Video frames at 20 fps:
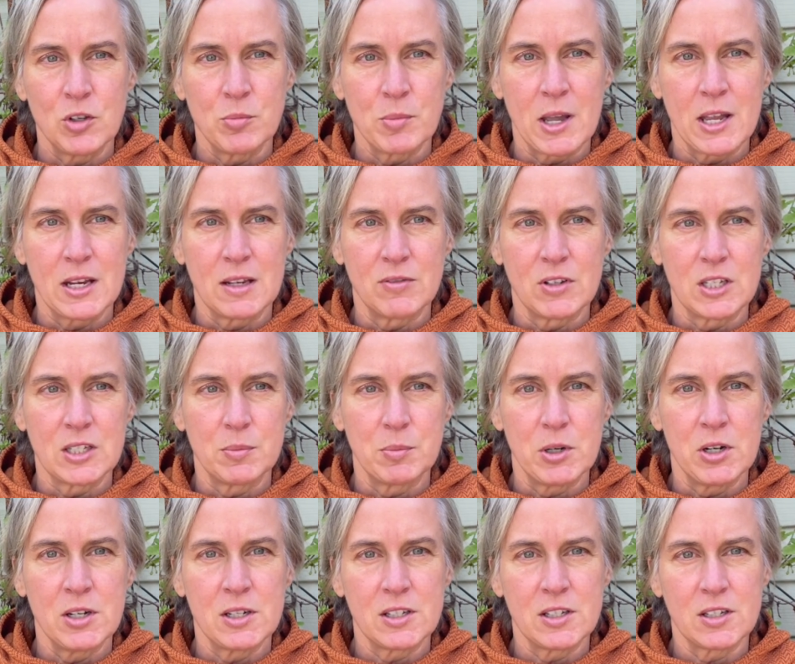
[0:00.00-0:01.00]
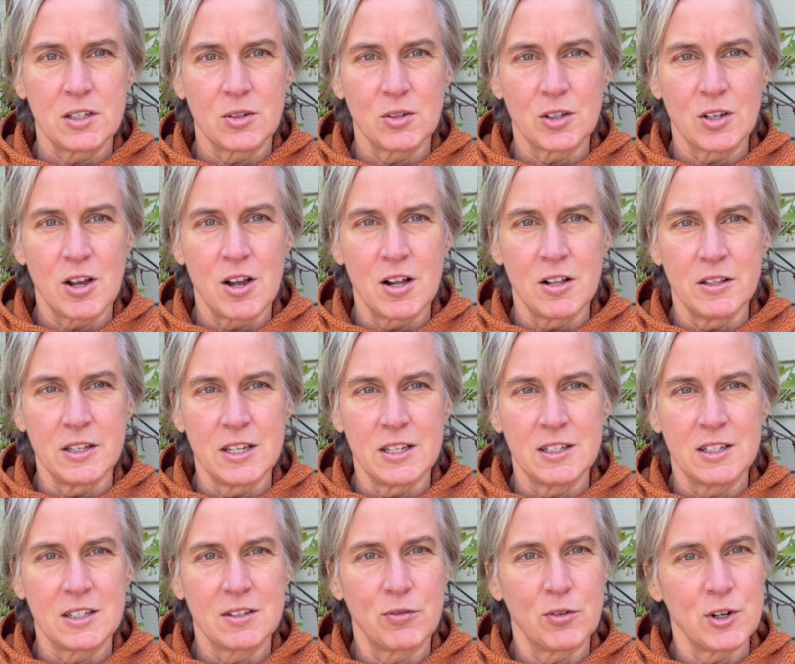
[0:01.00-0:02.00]
you might have experienced those
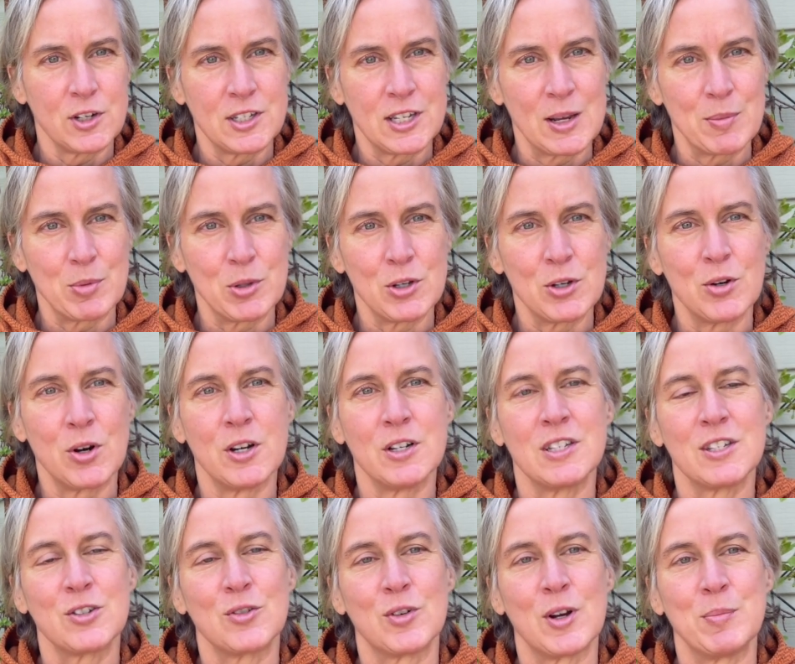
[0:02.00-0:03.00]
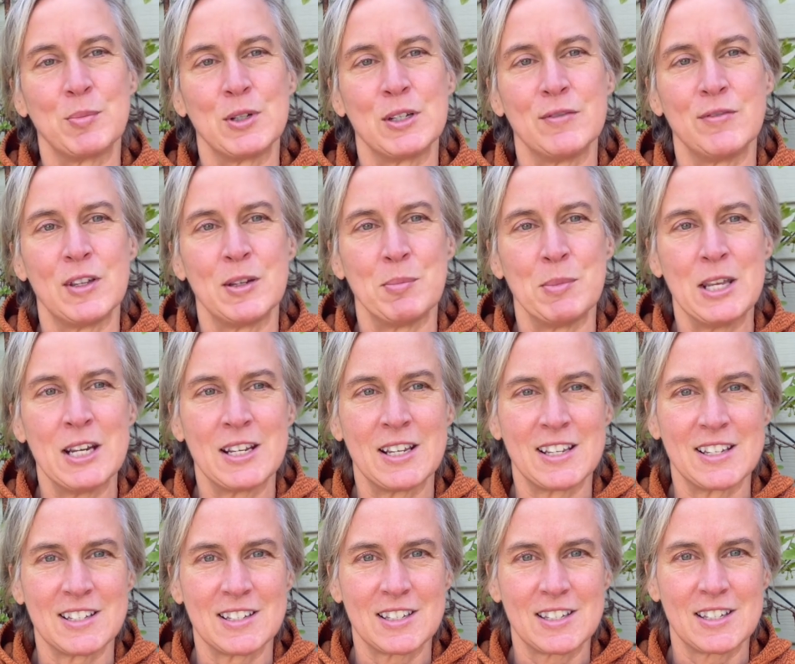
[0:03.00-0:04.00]
colleagues, for example, who are disruptive in
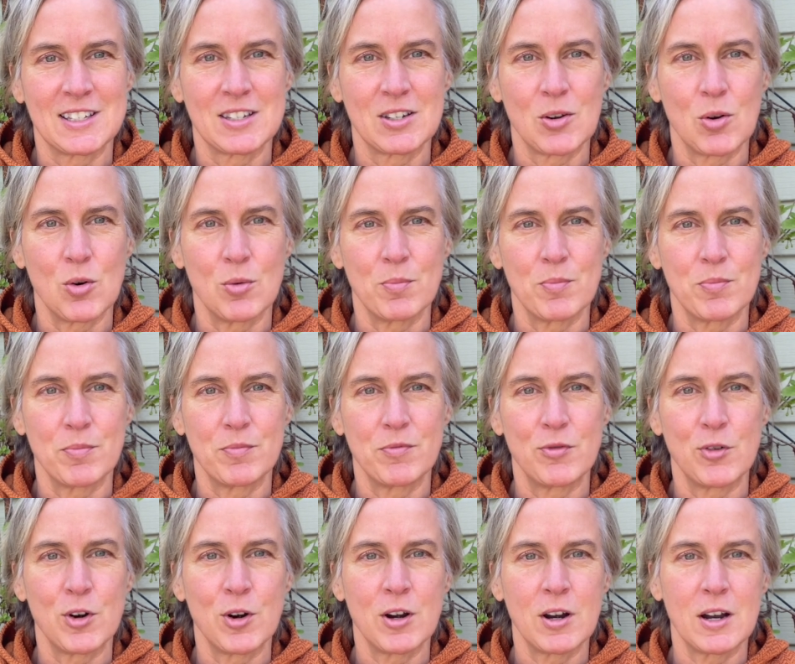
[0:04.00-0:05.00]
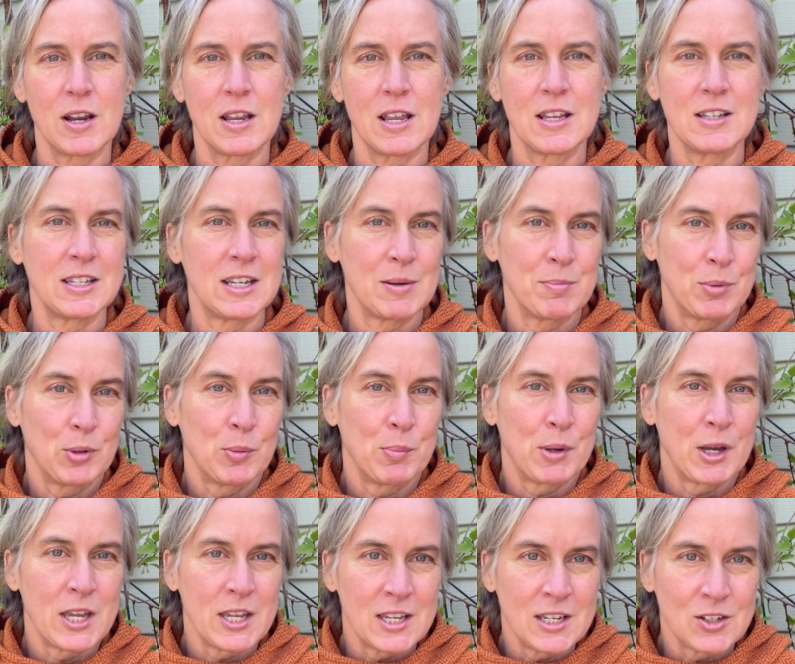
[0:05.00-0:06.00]
meetings. For example,
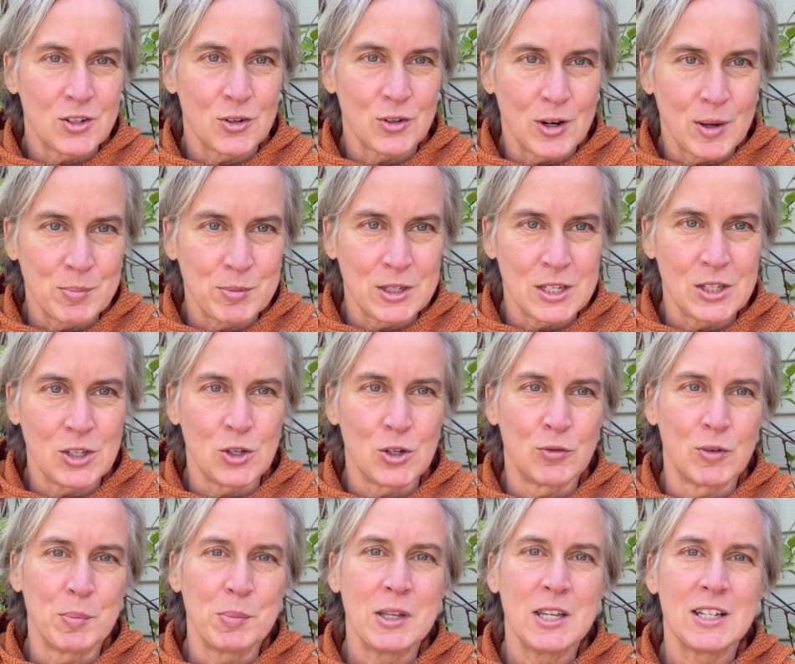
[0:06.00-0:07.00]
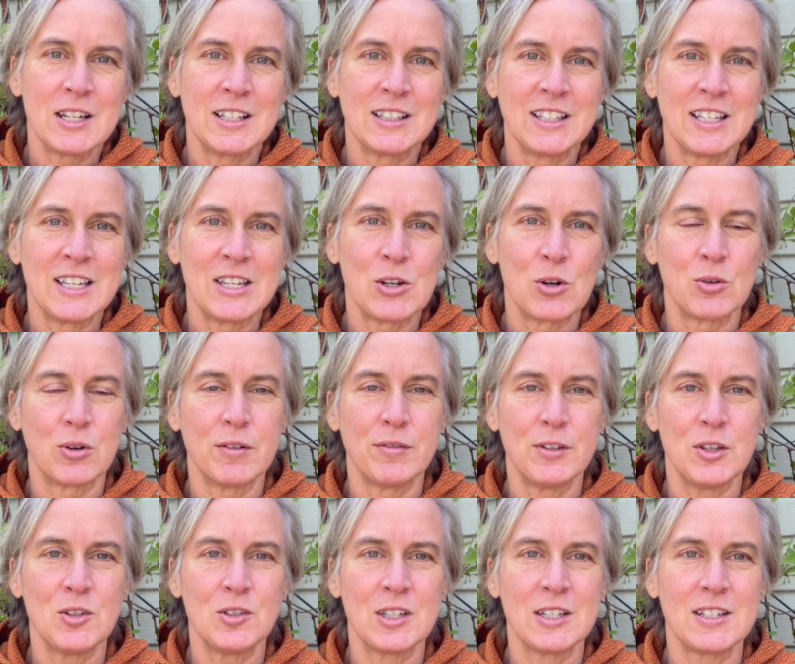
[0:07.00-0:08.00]
by interrupting you repeatedly or
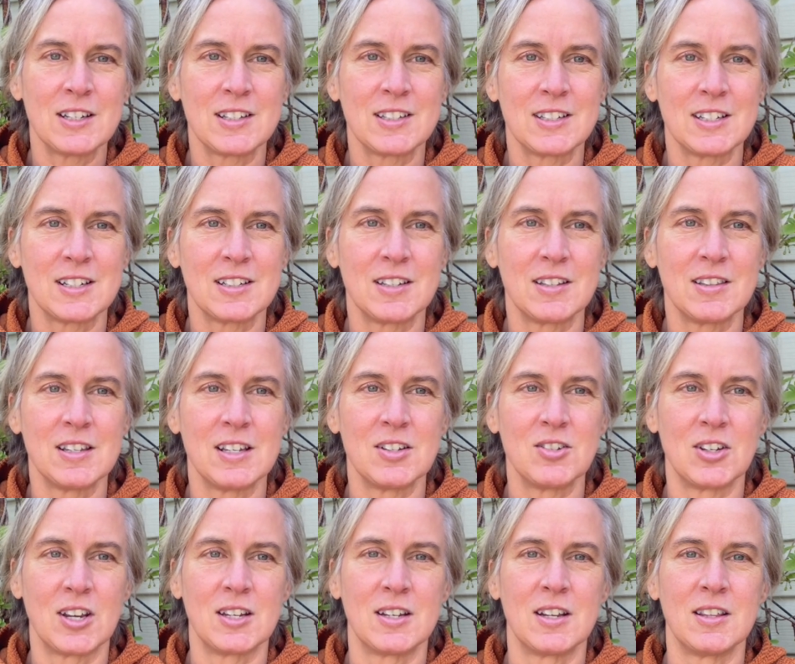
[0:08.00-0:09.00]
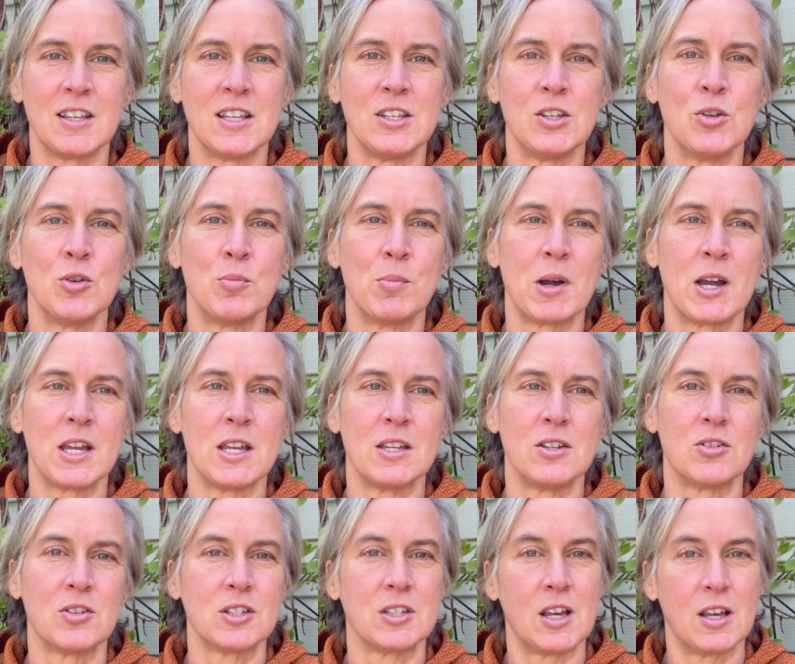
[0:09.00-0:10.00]
refusing to stick to the agenda that you might
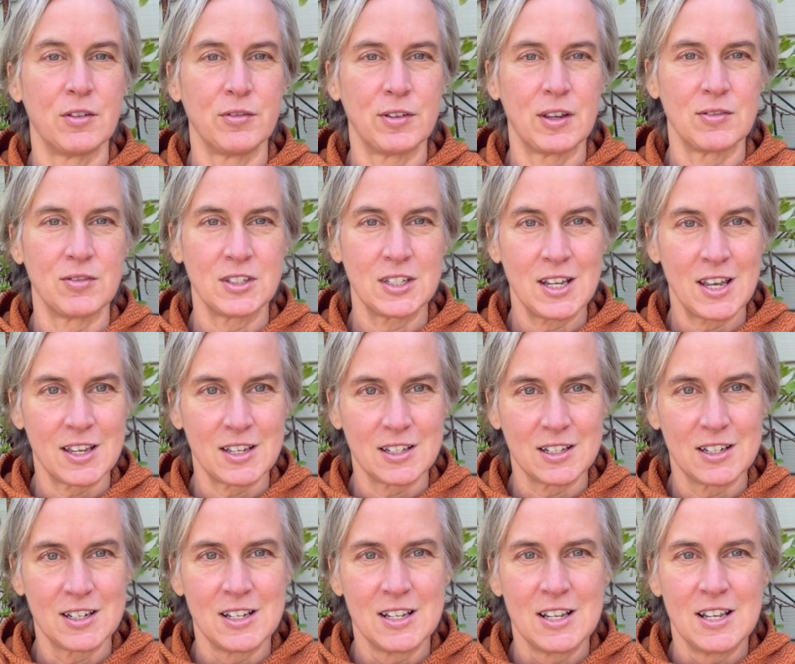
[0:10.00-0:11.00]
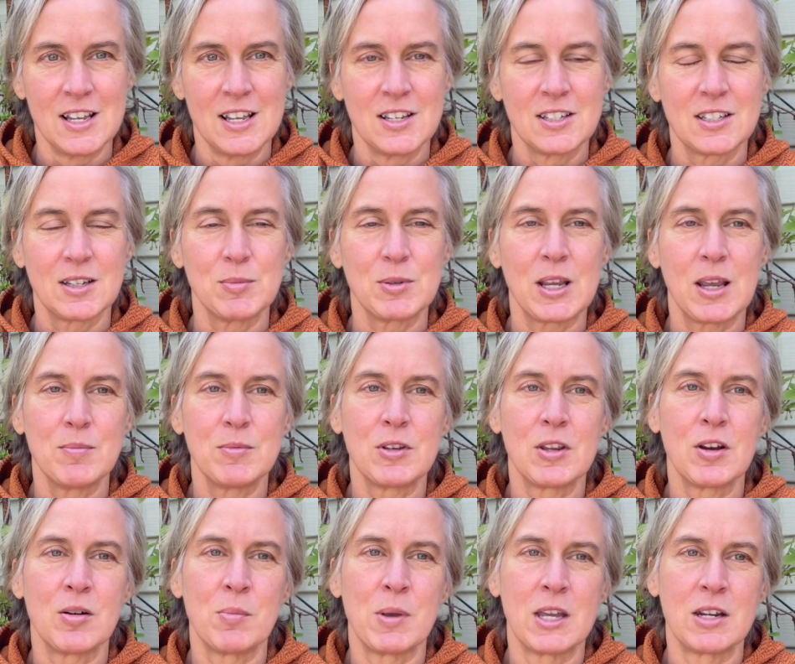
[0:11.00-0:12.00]
yourself have set. Sometimes
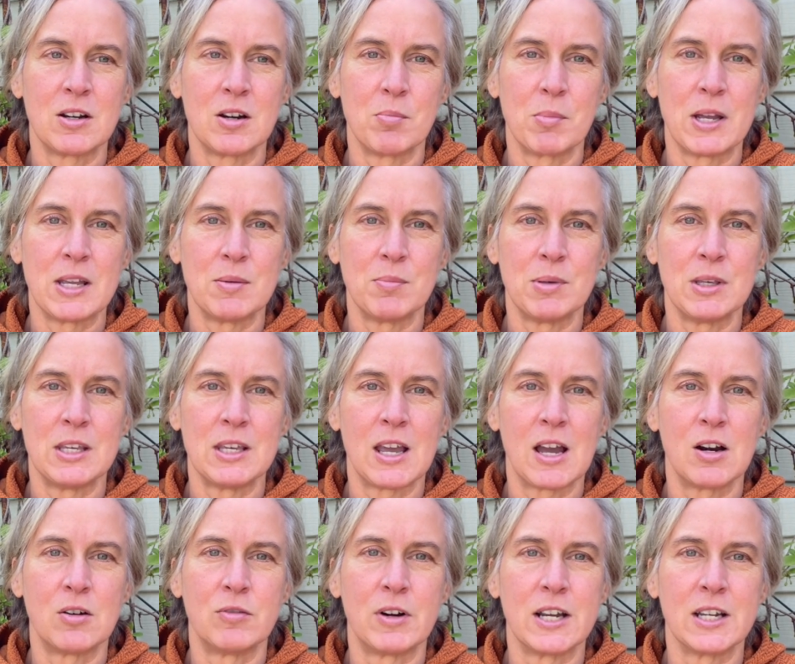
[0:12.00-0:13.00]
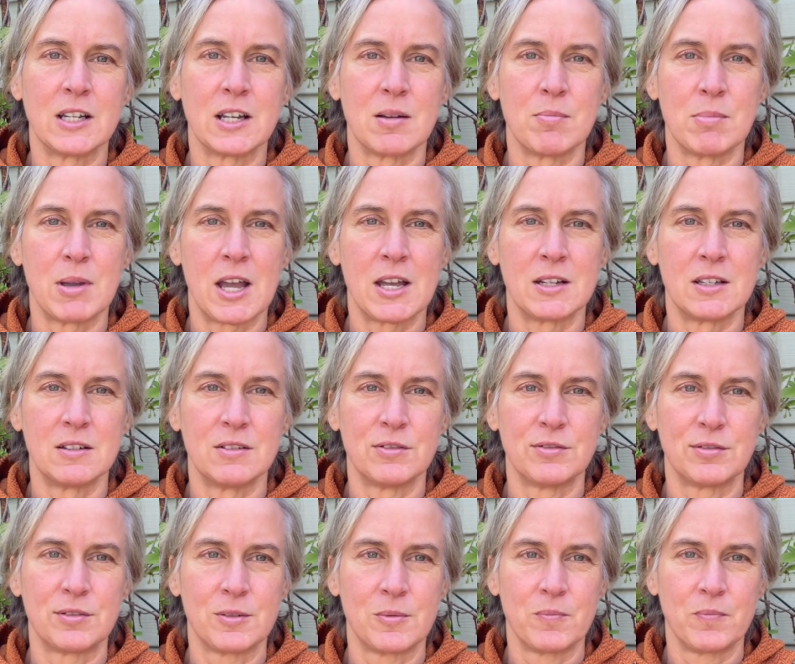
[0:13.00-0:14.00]
their manner might be outright
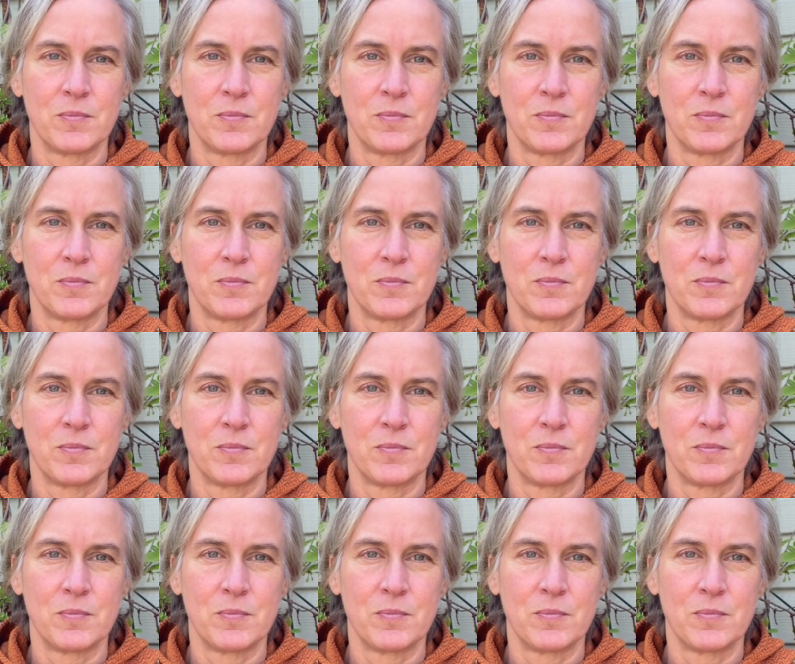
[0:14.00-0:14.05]
combative.